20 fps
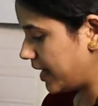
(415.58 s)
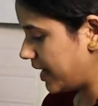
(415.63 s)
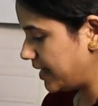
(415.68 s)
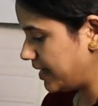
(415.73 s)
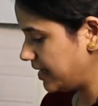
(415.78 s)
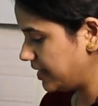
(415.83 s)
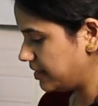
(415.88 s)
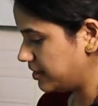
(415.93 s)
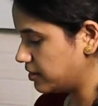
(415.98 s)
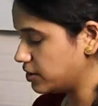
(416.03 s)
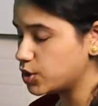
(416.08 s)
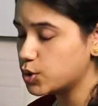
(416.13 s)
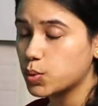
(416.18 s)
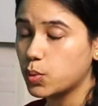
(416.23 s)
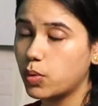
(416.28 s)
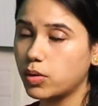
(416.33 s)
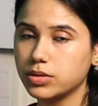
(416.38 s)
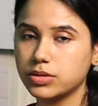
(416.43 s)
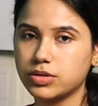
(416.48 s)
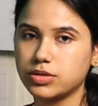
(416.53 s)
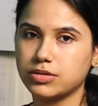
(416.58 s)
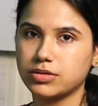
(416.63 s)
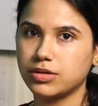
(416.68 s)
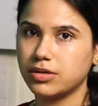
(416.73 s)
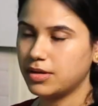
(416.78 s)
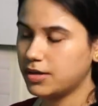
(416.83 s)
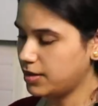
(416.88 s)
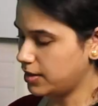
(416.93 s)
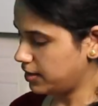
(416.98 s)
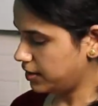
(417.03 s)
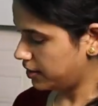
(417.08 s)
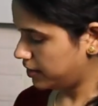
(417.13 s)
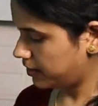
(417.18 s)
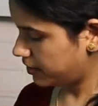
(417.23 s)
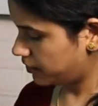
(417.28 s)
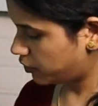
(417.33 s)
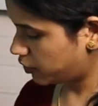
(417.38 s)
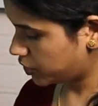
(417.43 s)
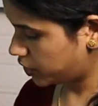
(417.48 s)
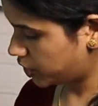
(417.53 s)
any dishwash
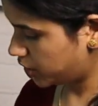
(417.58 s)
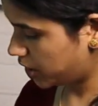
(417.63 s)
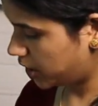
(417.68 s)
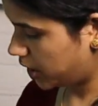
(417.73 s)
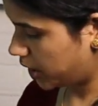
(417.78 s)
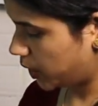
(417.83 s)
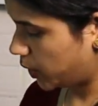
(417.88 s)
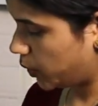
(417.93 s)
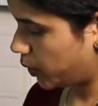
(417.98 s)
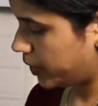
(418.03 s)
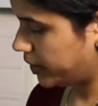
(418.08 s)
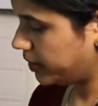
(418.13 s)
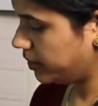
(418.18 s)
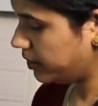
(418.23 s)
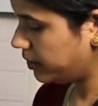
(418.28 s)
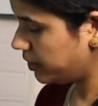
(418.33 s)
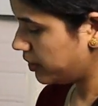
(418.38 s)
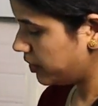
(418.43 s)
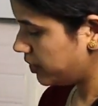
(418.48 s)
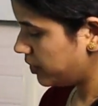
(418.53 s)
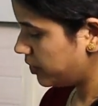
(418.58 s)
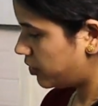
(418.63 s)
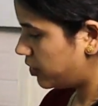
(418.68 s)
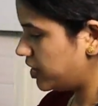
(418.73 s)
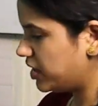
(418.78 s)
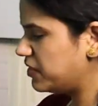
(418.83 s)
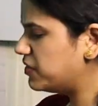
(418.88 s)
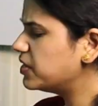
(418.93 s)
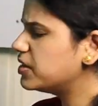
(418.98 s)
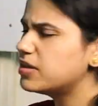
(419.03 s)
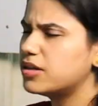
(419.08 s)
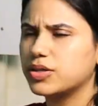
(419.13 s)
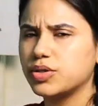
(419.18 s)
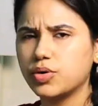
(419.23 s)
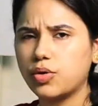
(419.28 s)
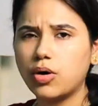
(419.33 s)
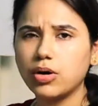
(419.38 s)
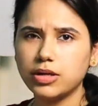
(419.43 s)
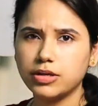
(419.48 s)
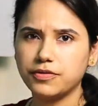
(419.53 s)
washing liquid, or even
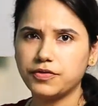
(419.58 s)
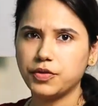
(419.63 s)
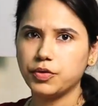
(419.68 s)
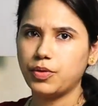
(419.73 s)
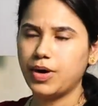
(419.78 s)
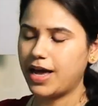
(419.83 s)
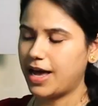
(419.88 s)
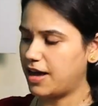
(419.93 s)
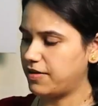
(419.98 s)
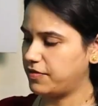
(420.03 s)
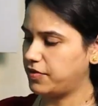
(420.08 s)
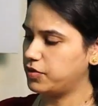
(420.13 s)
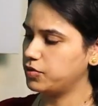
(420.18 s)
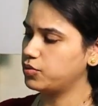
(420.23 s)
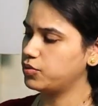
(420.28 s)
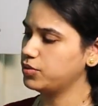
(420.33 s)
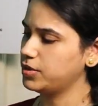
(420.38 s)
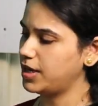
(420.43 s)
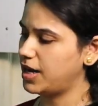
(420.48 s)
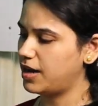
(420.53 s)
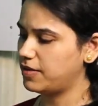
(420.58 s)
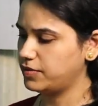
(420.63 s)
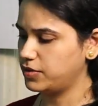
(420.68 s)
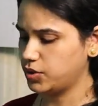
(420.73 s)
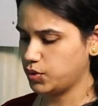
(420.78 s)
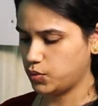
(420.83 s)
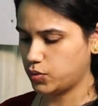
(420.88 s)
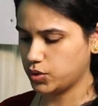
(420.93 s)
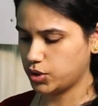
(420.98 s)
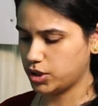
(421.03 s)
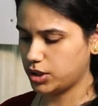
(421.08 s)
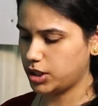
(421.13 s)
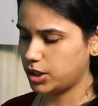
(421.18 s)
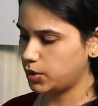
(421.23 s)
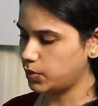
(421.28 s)
Dettol if you have, if you don't have dishwashing